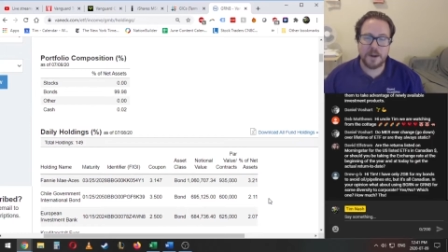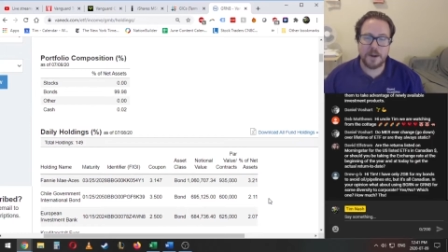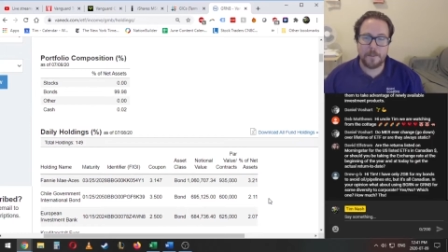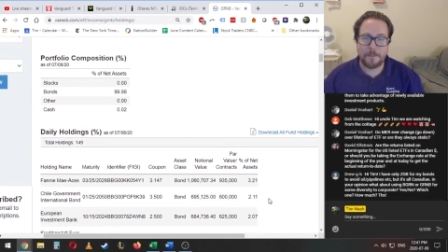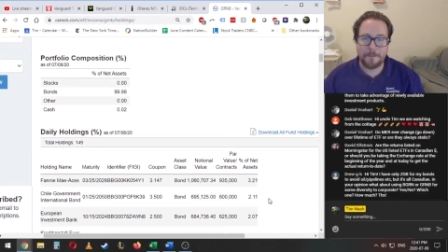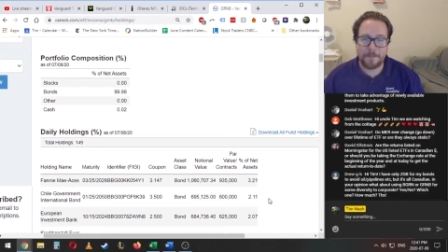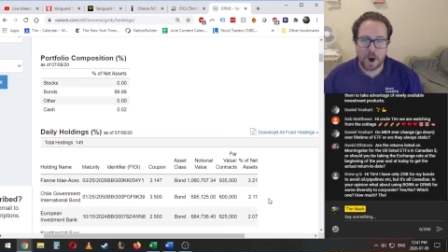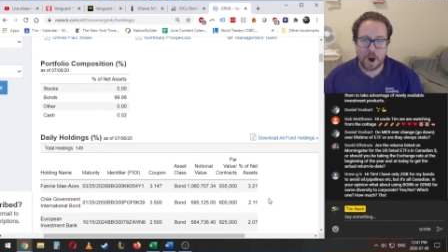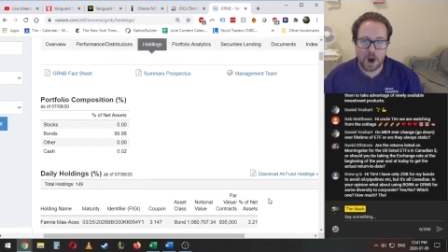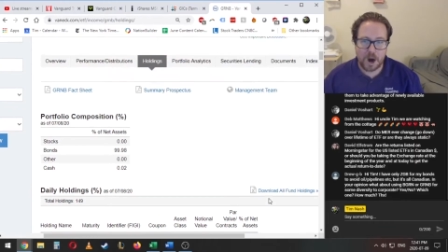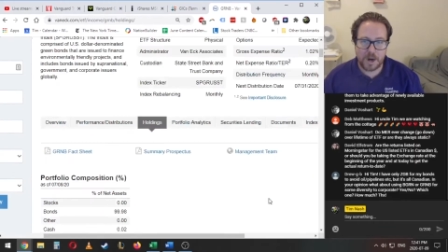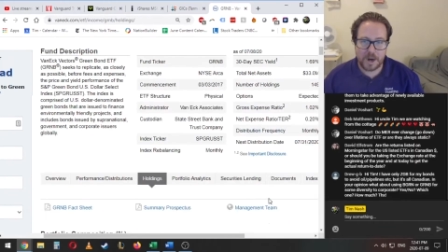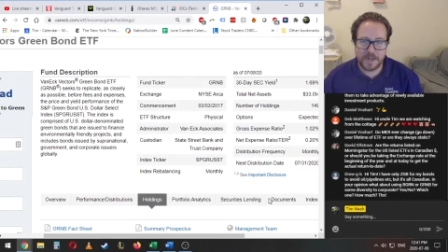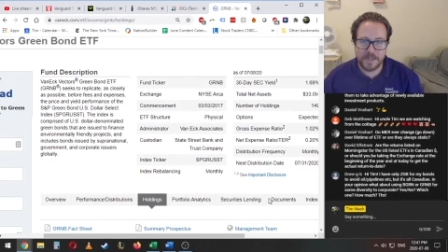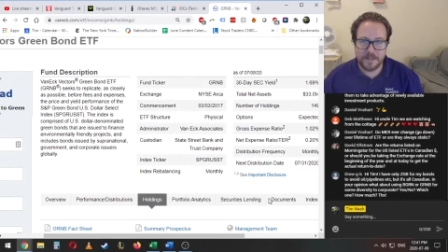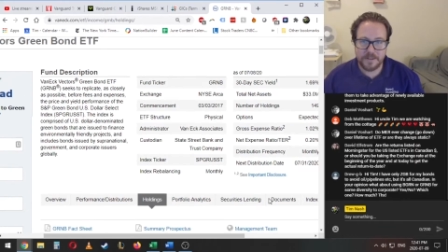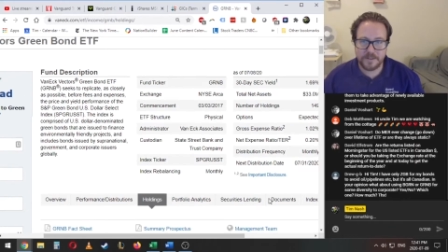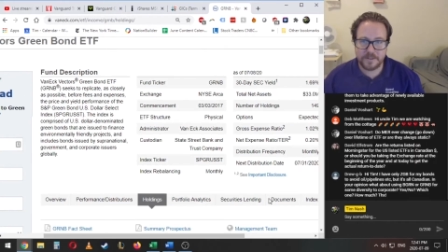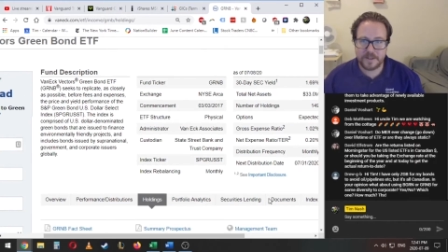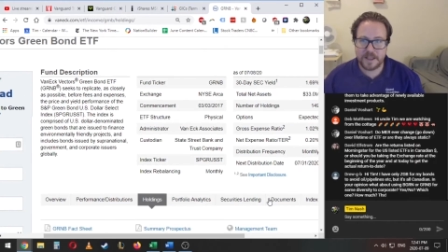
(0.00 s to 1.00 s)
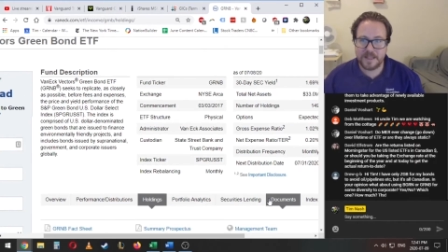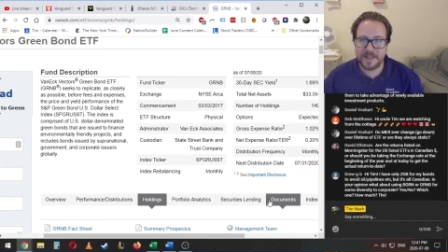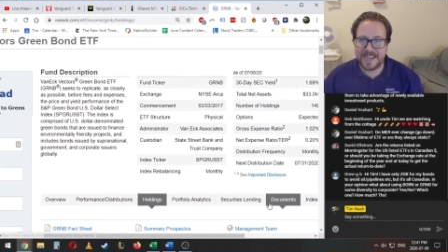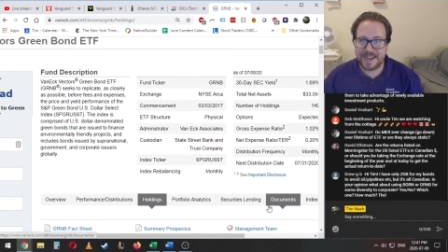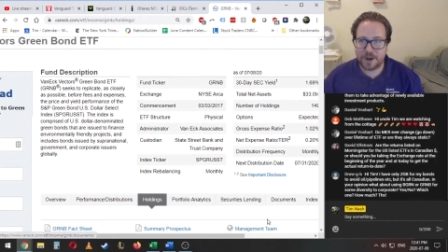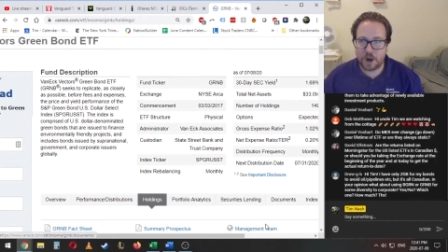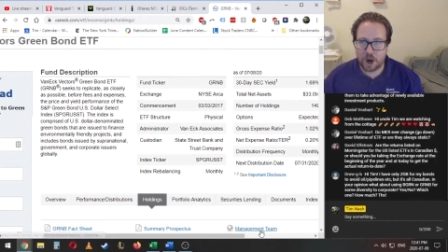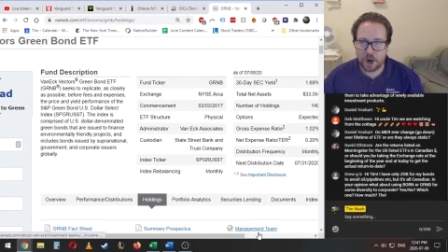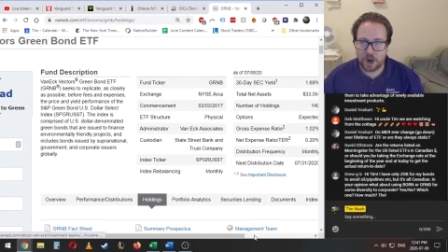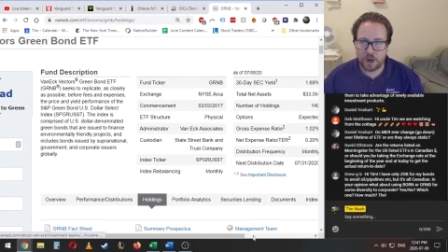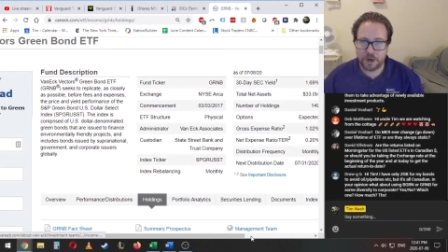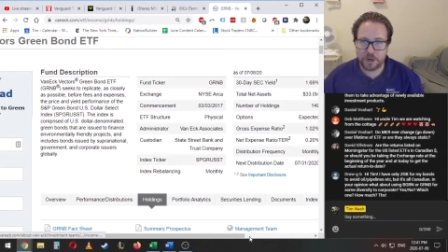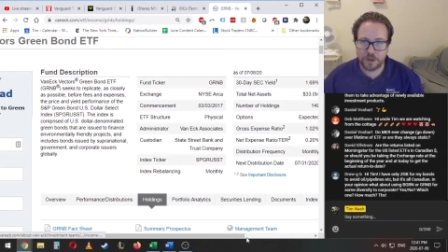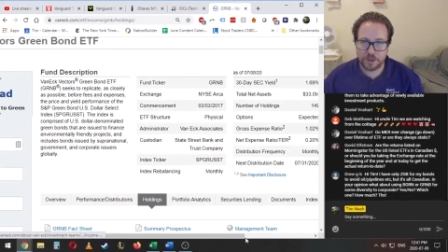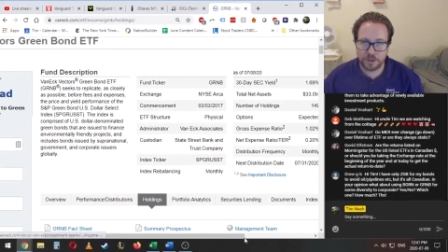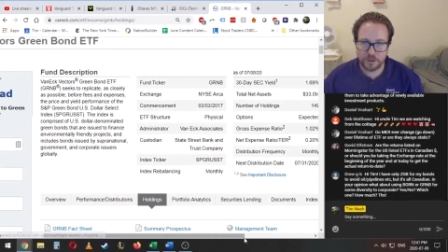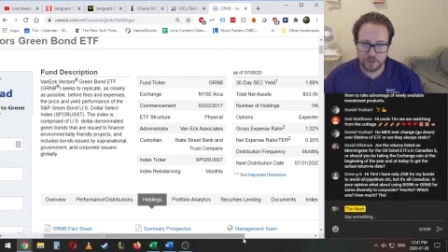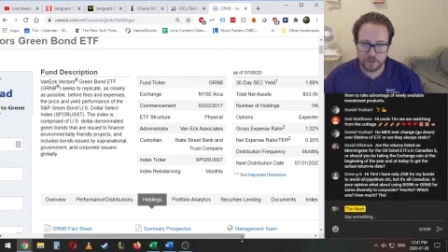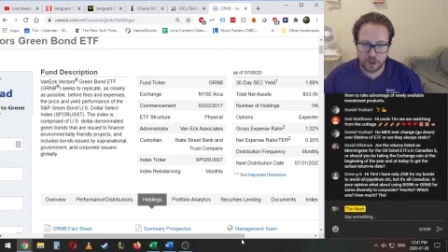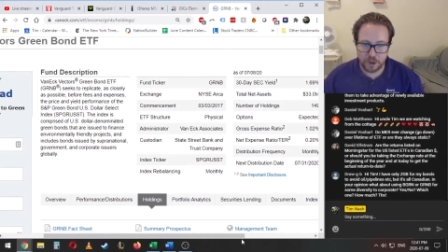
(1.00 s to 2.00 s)
bonds that are
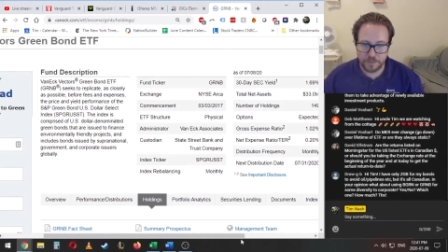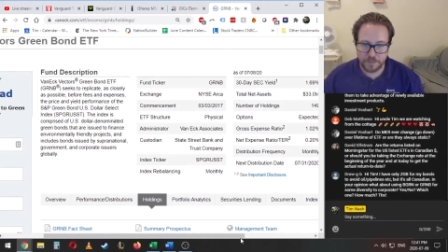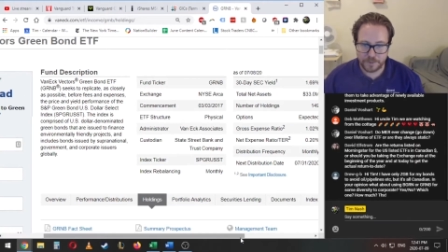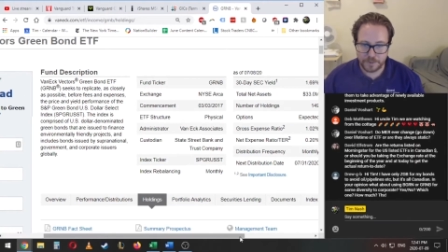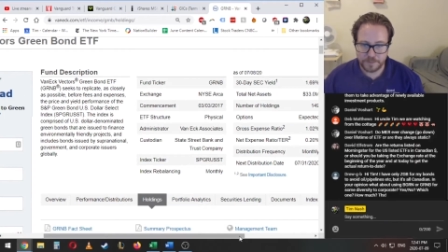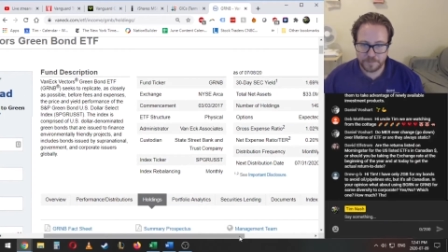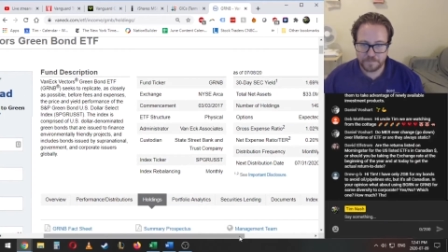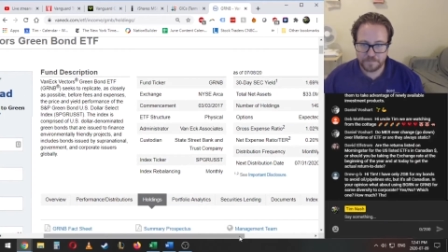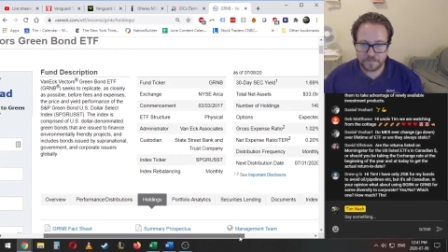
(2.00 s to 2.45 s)
global.